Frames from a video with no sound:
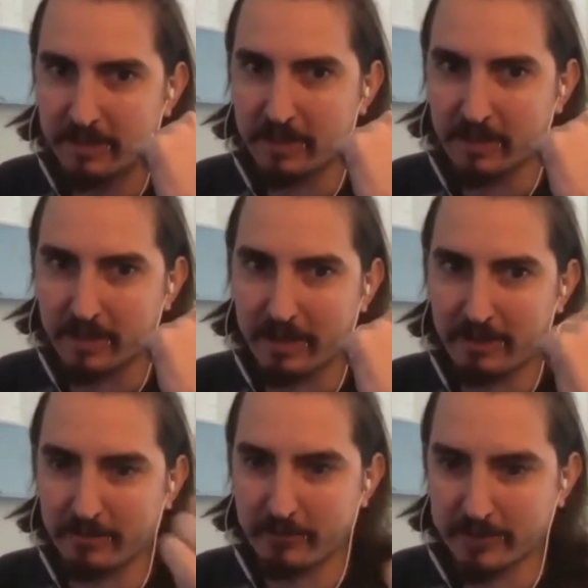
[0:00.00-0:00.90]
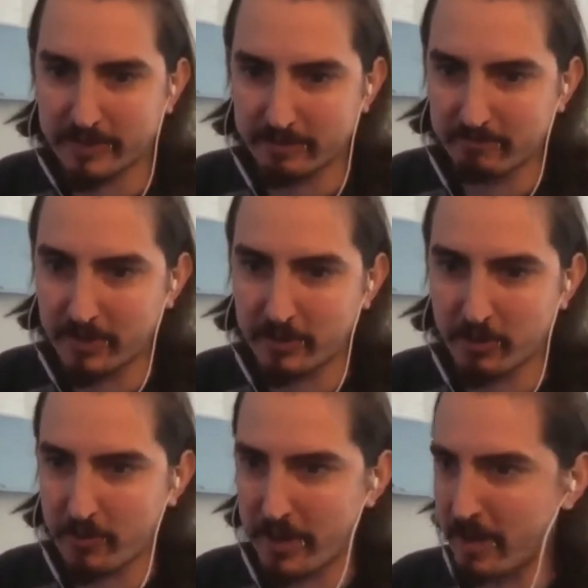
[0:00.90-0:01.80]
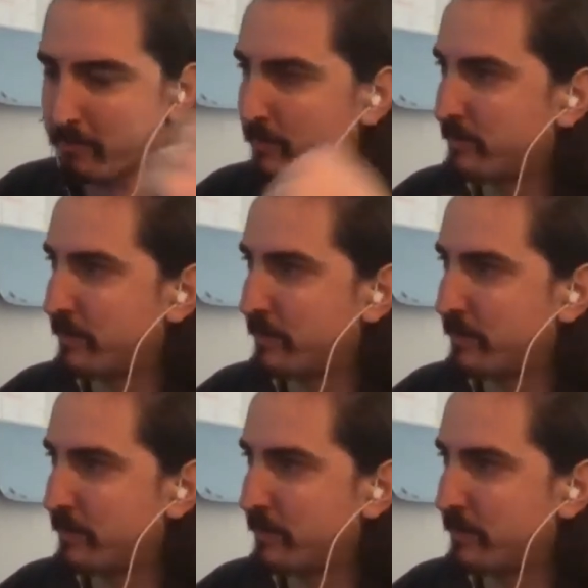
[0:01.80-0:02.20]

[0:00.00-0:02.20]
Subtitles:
how to fix it in your own app,